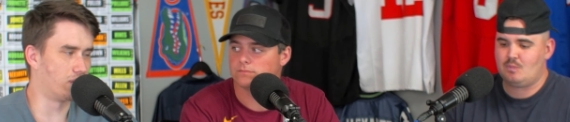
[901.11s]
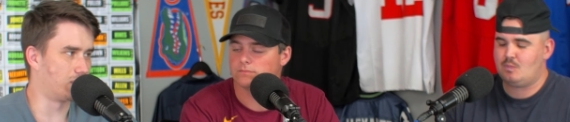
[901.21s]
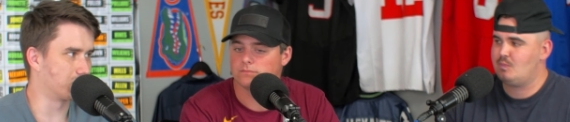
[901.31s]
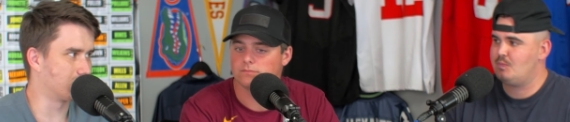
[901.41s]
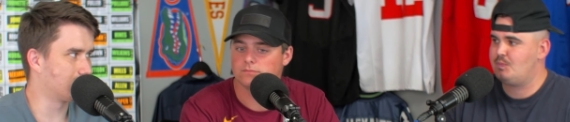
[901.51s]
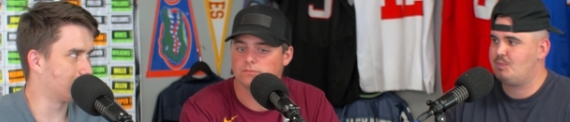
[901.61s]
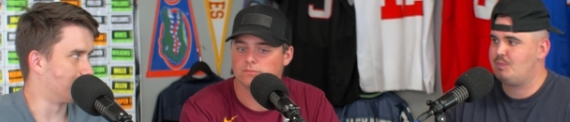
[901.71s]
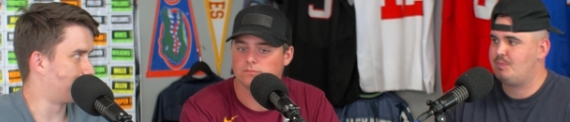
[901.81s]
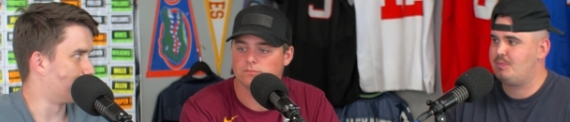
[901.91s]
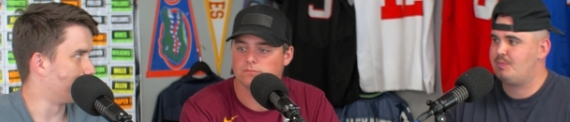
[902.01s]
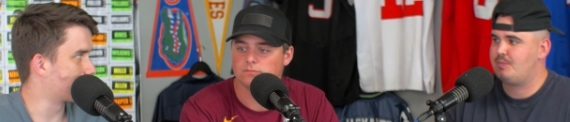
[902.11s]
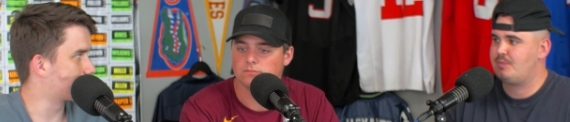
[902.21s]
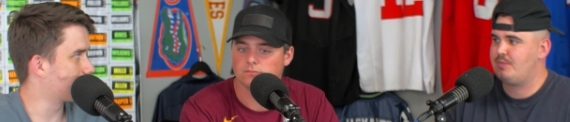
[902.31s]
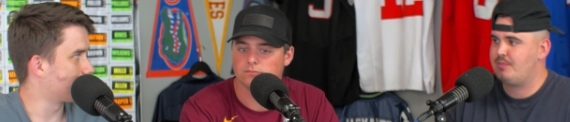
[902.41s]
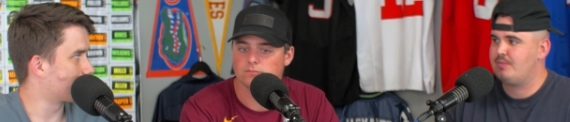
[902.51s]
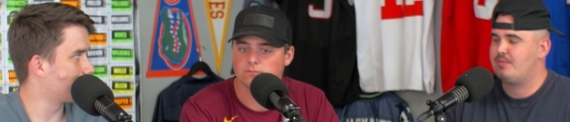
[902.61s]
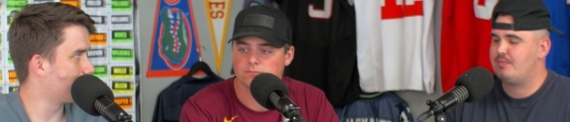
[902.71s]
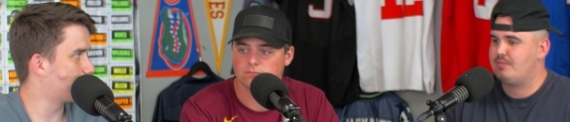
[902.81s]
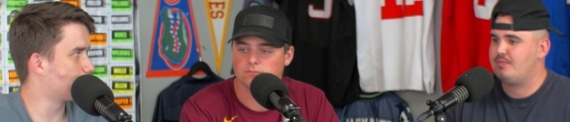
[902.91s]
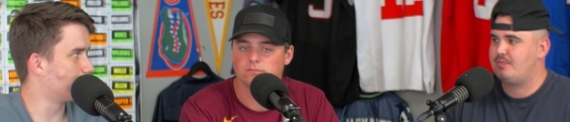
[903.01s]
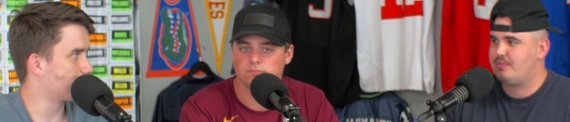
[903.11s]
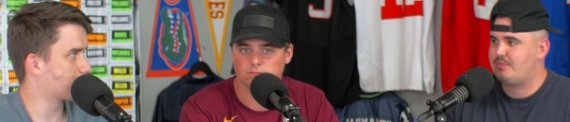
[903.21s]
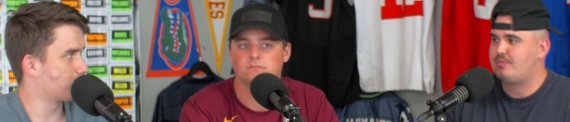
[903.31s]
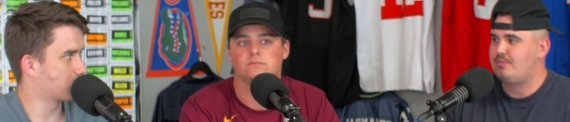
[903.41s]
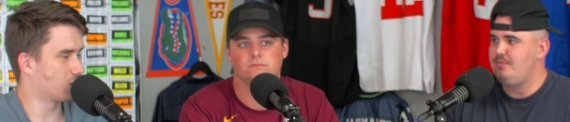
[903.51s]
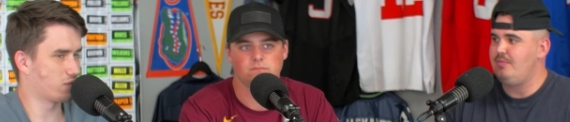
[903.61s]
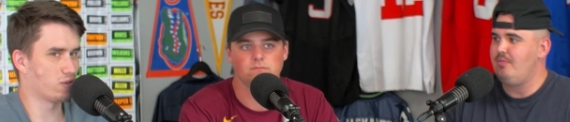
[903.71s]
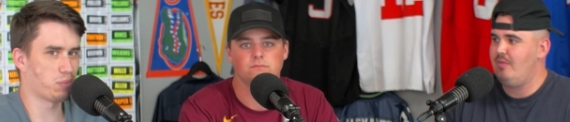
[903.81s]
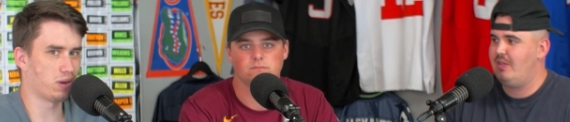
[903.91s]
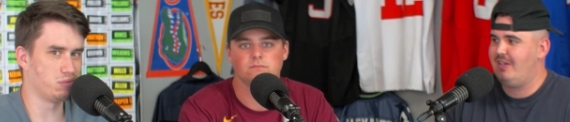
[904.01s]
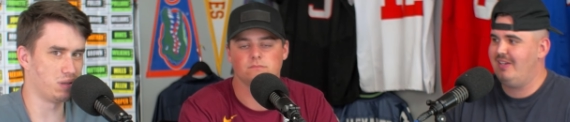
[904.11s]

Speaker 1: version of Joe Mixon. Like if Joe Mixon was good at football, it